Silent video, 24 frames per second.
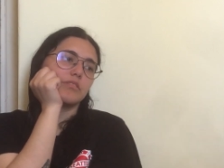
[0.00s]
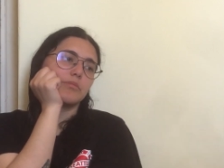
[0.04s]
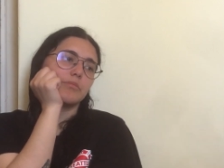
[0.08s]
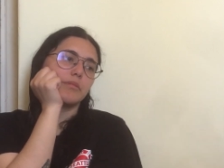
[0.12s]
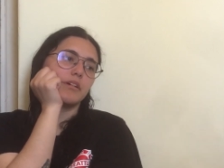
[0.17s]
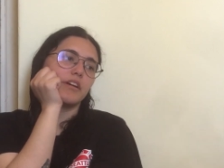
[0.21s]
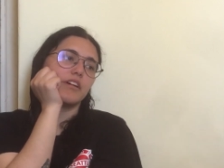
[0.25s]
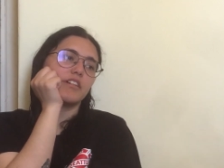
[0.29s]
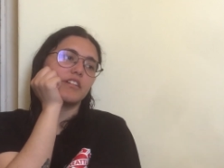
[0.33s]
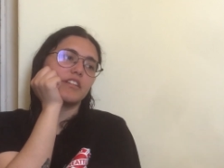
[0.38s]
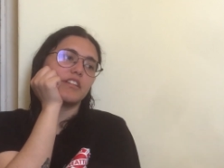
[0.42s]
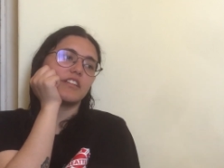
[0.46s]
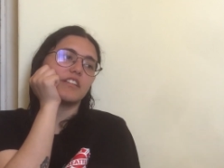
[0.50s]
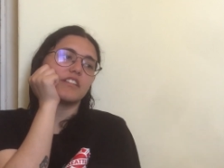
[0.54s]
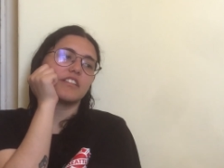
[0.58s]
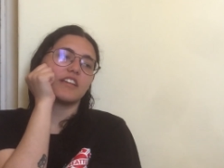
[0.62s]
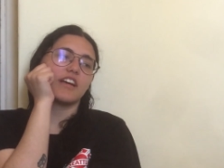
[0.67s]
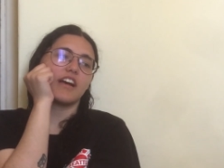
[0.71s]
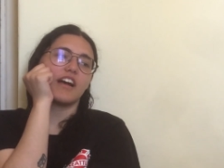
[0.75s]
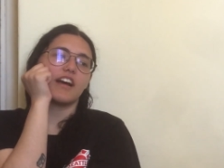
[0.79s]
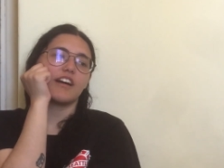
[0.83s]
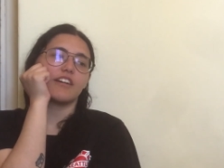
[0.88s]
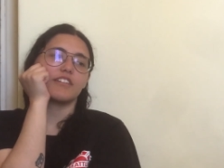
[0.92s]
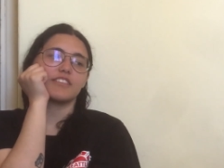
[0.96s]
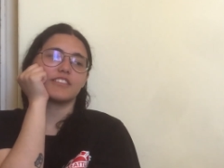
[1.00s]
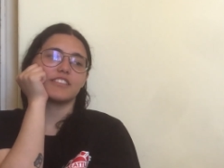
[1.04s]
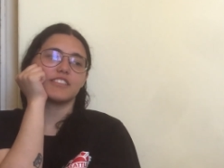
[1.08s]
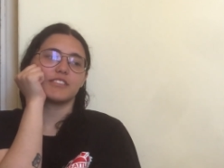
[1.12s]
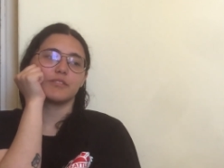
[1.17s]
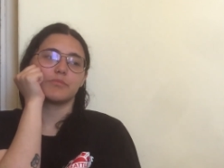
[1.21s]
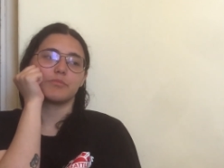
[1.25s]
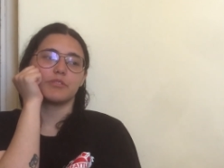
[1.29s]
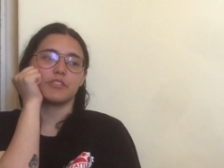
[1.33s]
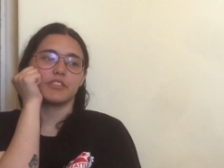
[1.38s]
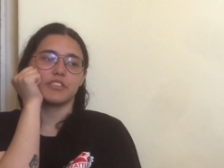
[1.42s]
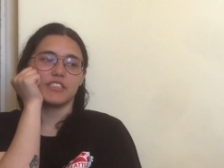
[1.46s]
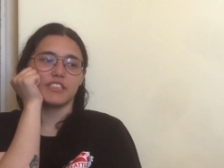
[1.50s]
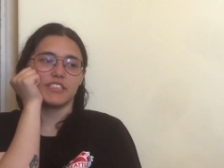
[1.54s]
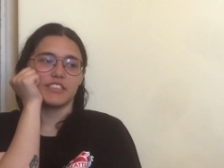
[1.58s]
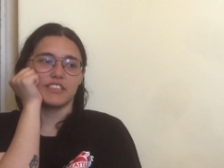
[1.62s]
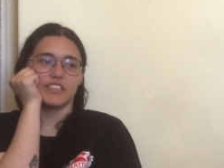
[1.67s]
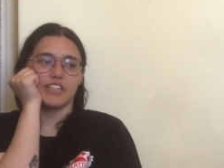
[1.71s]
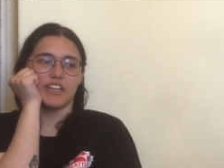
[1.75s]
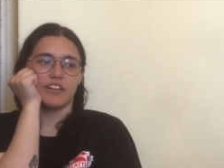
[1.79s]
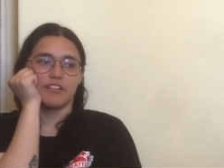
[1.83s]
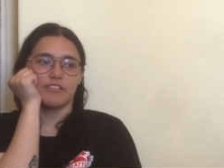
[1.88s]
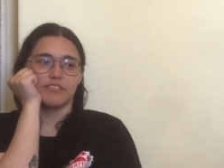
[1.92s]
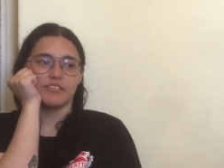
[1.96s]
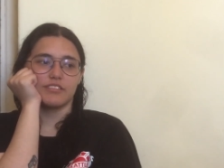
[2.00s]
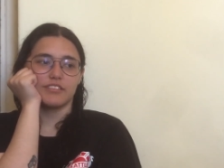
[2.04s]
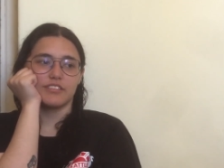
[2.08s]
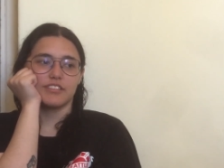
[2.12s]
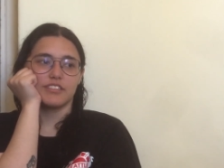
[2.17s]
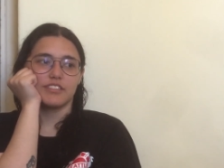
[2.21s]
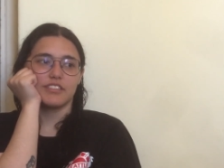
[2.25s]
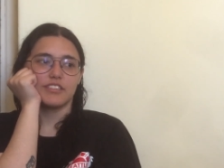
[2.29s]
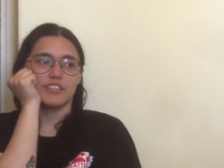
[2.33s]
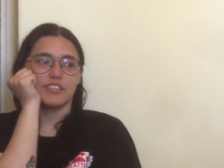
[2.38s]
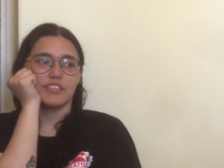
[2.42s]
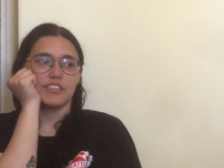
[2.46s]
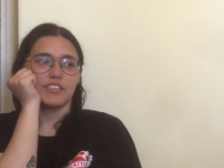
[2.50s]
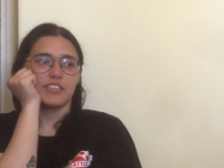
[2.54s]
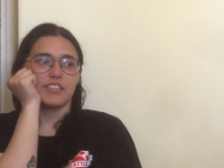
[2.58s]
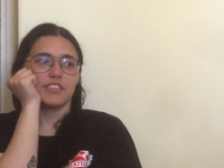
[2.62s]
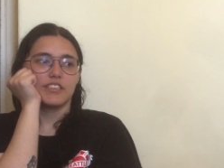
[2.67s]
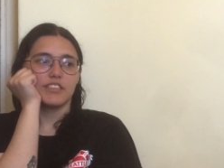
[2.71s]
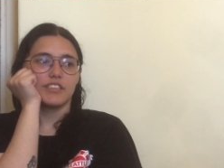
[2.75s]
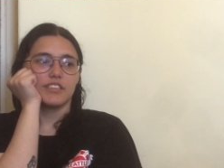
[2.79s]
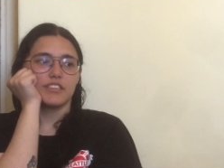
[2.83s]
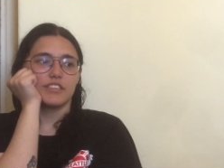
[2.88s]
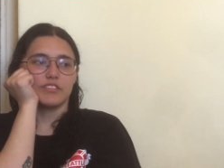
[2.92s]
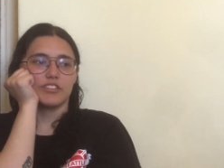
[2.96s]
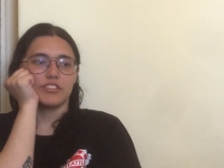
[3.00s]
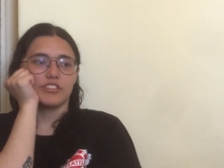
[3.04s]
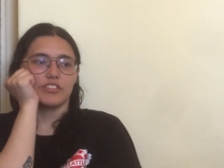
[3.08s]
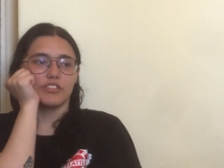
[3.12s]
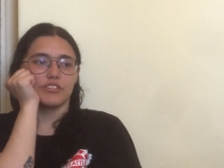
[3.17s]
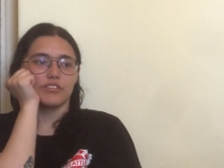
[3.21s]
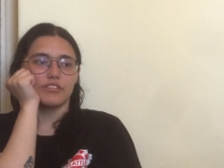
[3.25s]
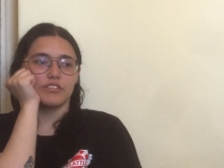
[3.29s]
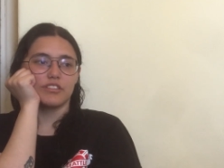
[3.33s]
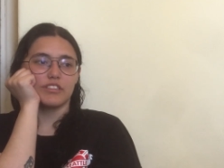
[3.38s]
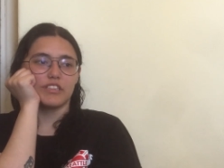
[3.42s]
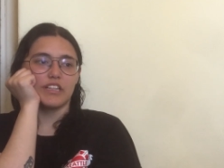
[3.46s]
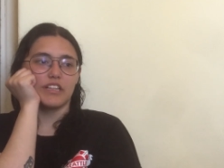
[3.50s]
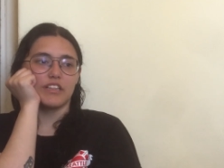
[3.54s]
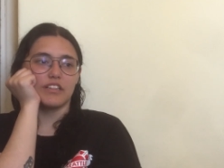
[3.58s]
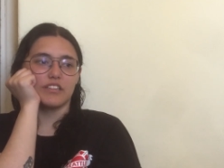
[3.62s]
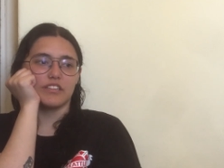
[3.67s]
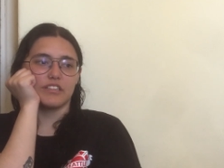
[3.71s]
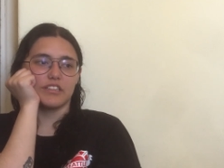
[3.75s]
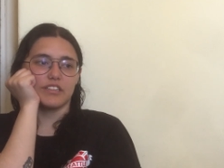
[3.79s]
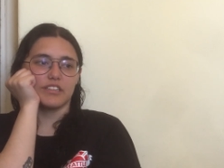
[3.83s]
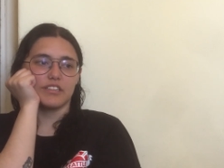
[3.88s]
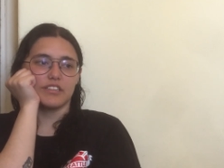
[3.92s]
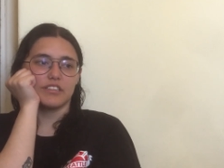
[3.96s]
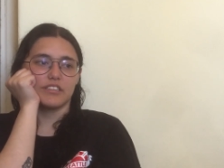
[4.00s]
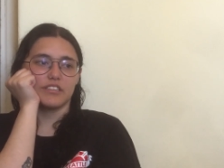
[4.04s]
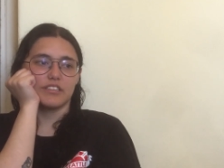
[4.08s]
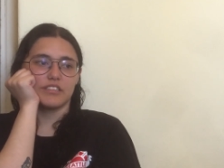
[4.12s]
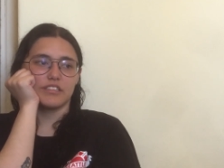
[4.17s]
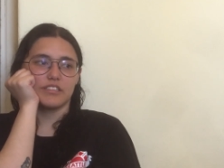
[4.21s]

Meredith's house is burning down. The leaks. Don't tell her.